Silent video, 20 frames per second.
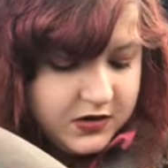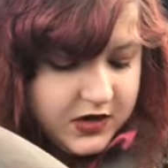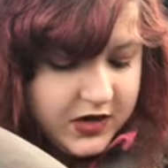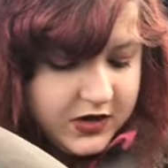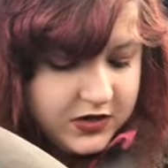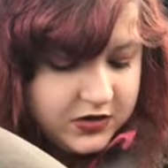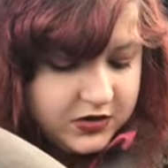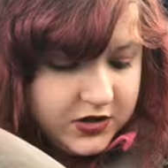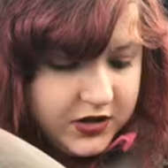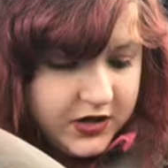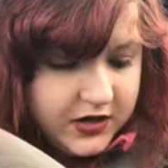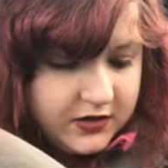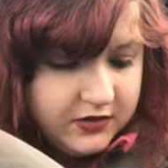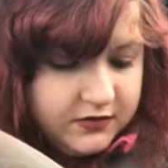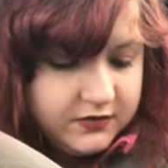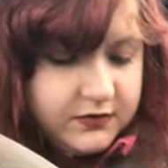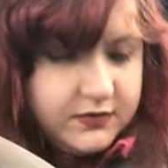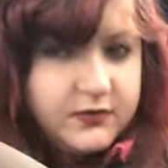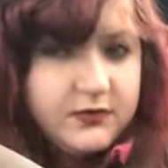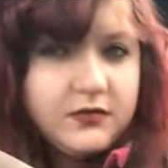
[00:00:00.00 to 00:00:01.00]
lash line.
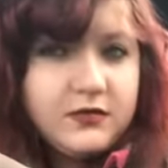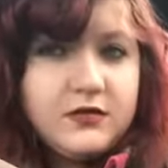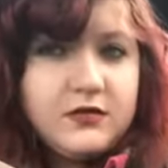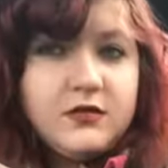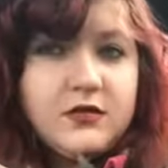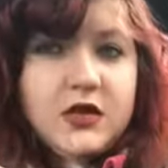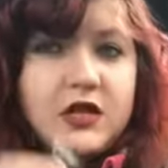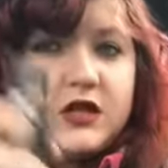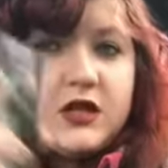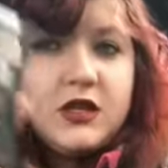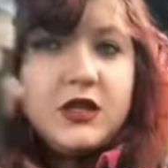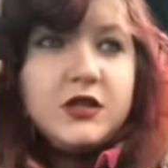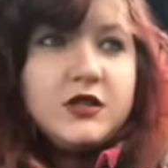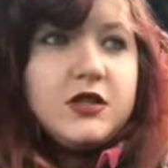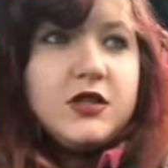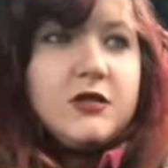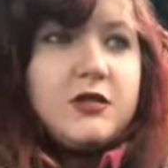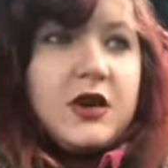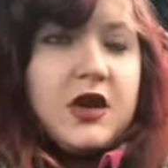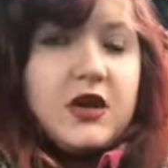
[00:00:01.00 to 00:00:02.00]
But
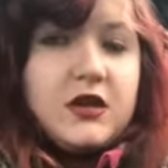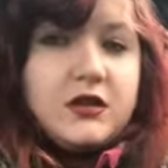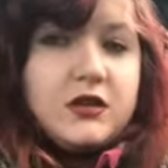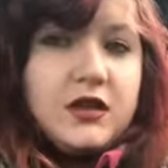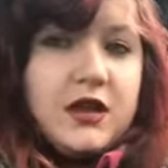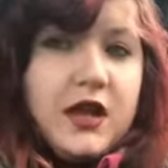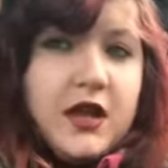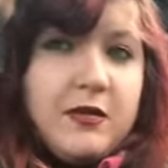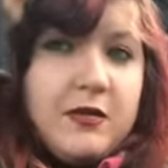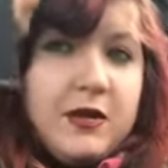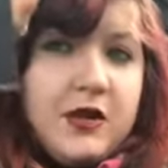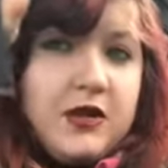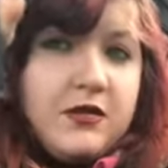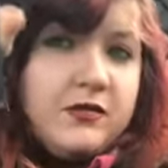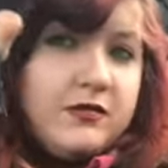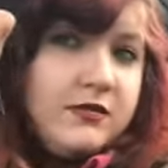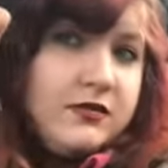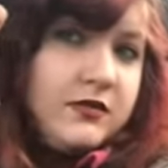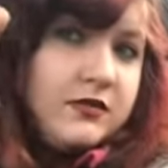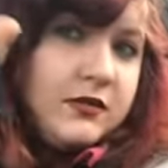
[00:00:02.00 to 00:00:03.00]
there's the box it came
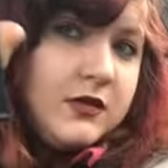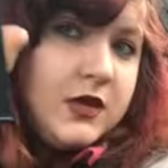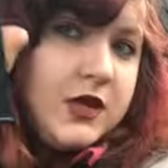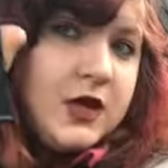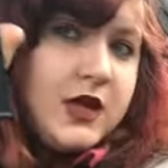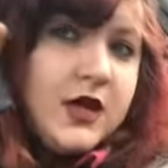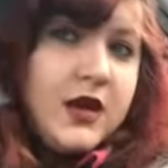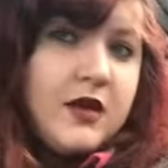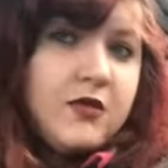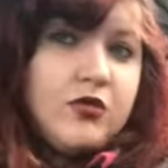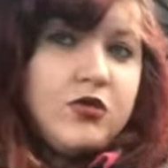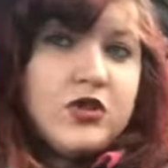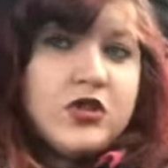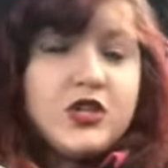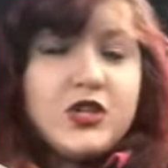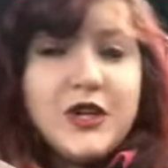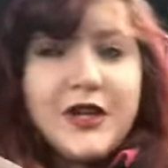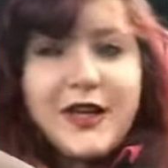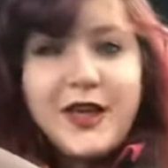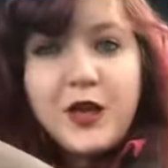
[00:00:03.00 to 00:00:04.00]
in,
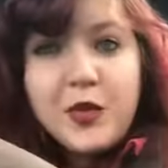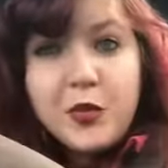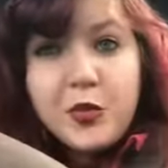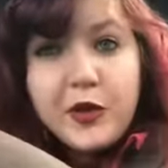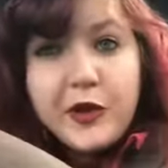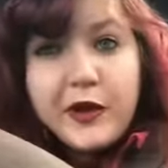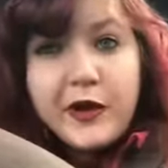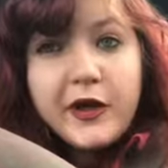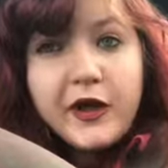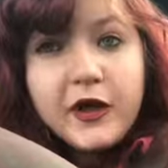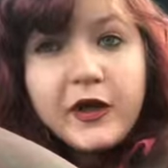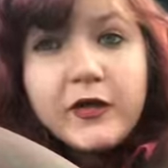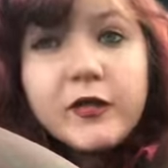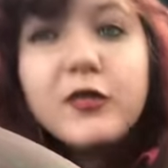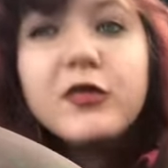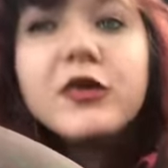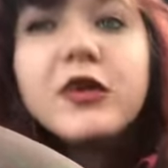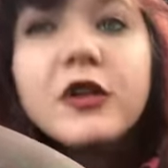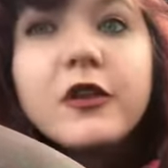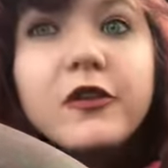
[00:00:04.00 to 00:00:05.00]
which I can't put
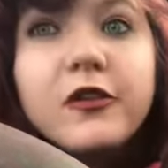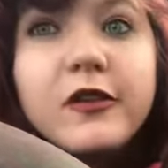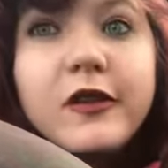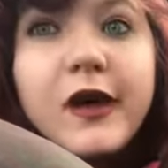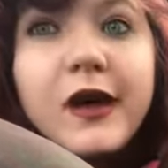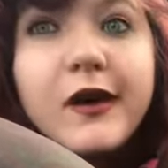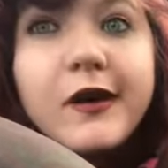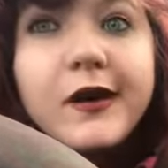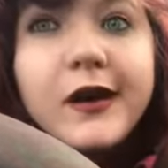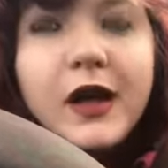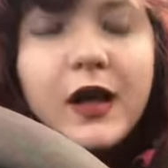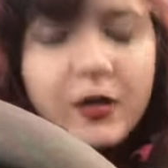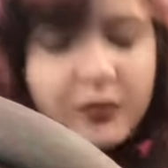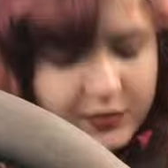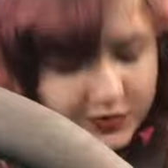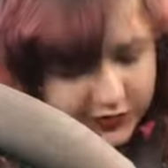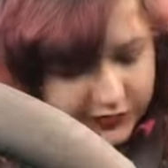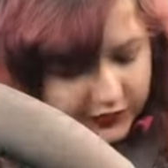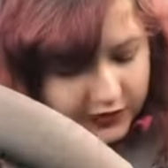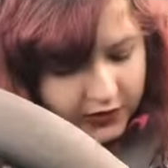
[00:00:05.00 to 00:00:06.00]
on because I already have
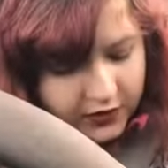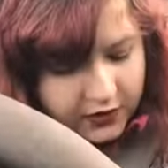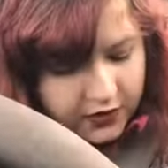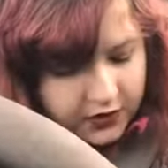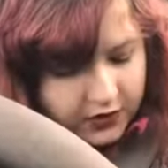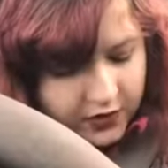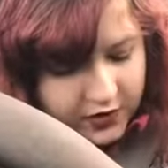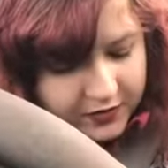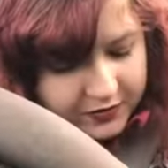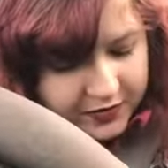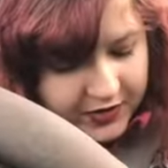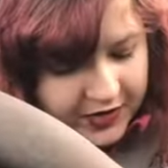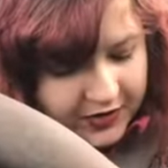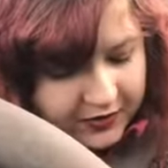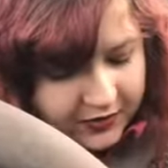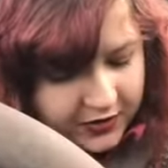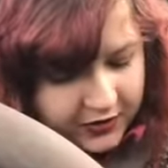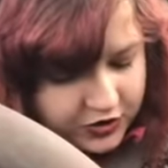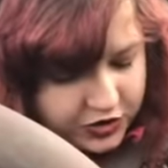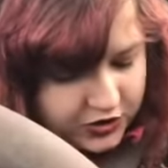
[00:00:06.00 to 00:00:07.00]
mascara on,
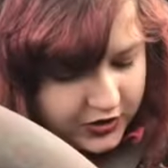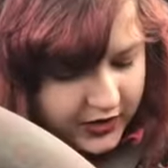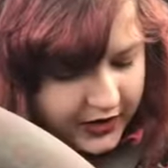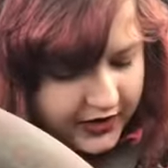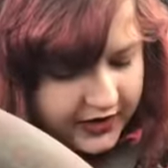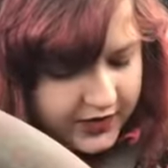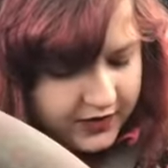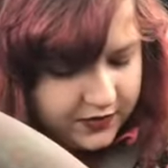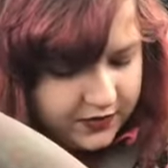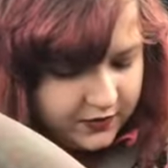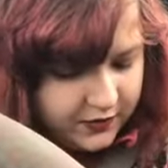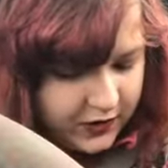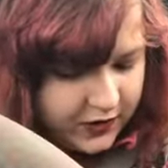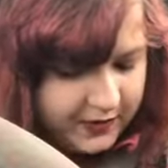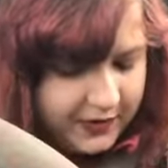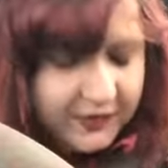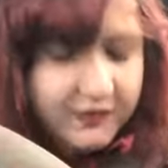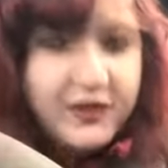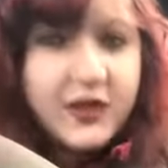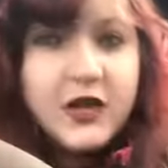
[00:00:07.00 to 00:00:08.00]
but we'll try it in one
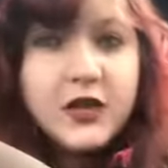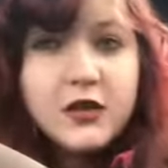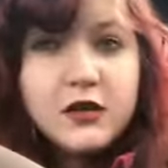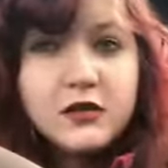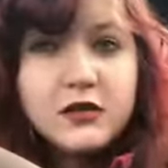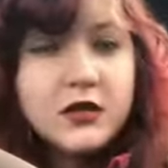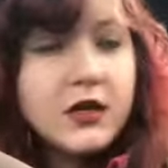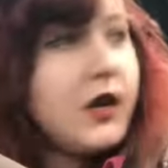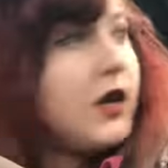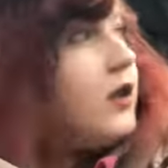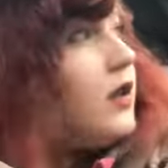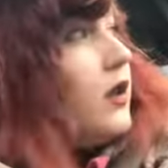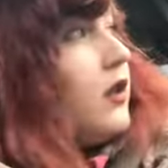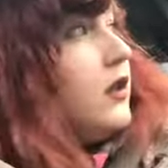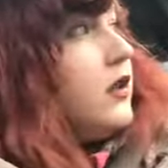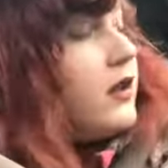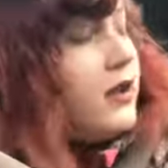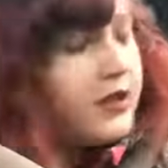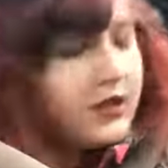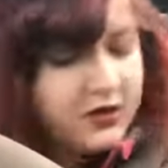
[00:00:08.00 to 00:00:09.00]
of my videos and
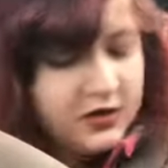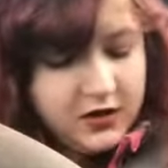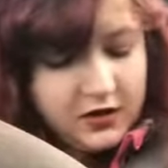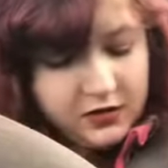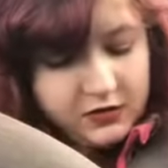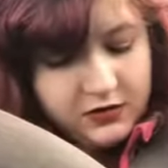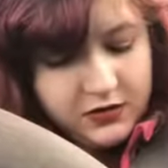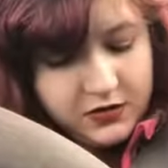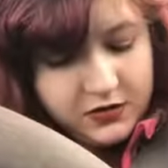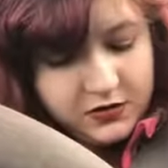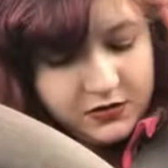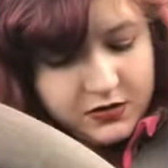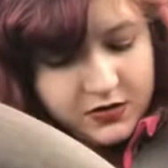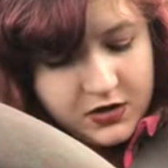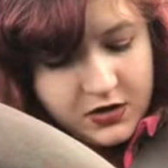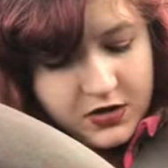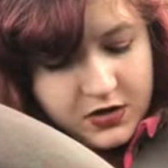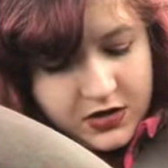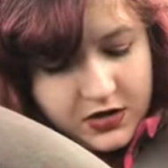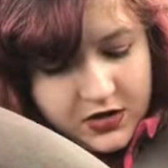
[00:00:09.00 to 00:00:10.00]
I'll let you all know.
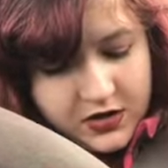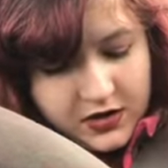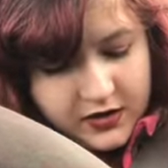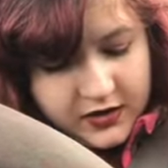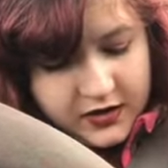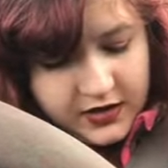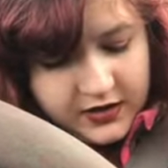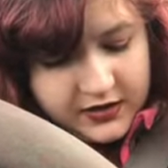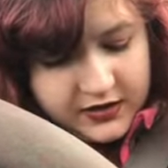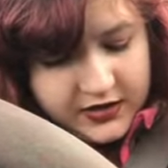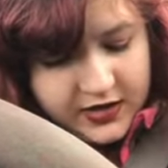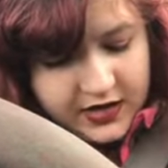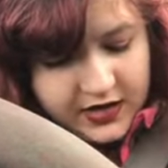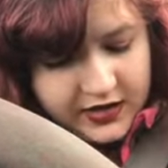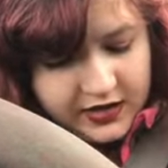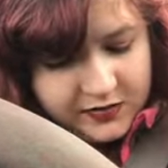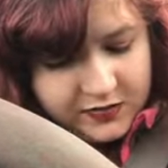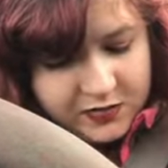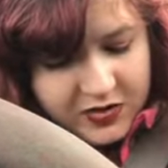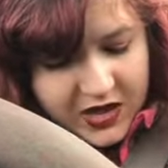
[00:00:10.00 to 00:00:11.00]
Next
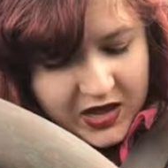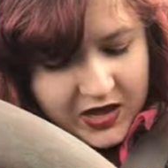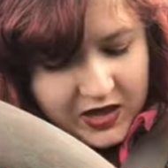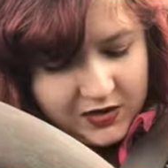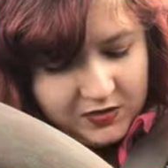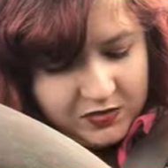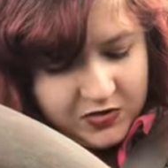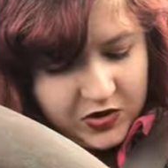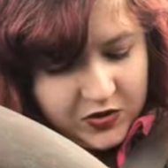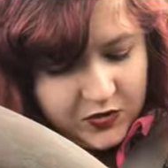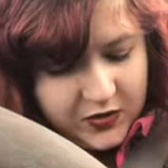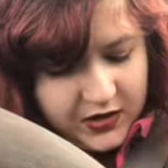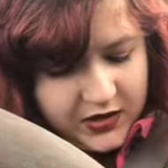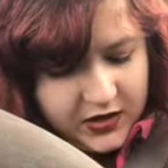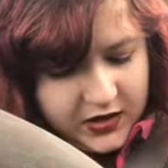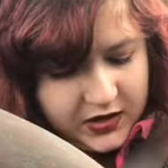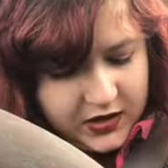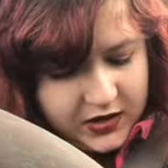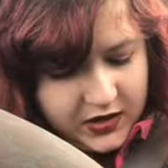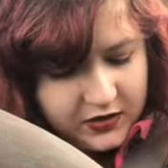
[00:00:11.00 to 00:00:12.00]
thing is Bang
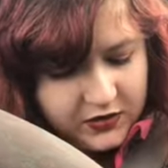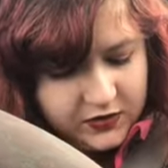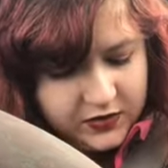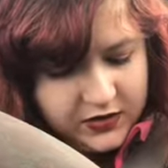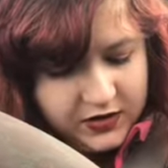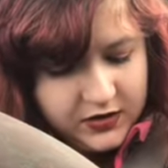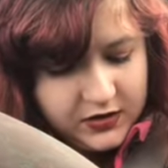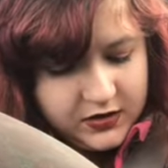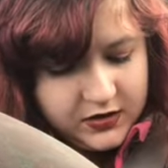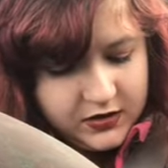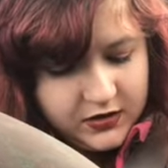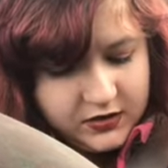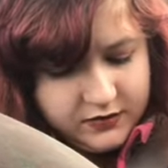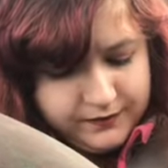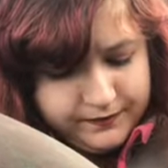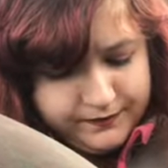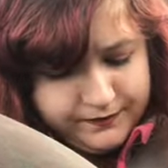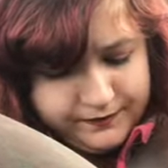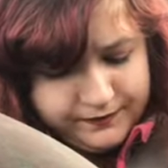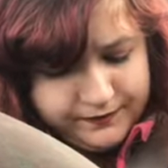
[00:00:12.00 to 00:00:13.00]
Beauty, connect with us.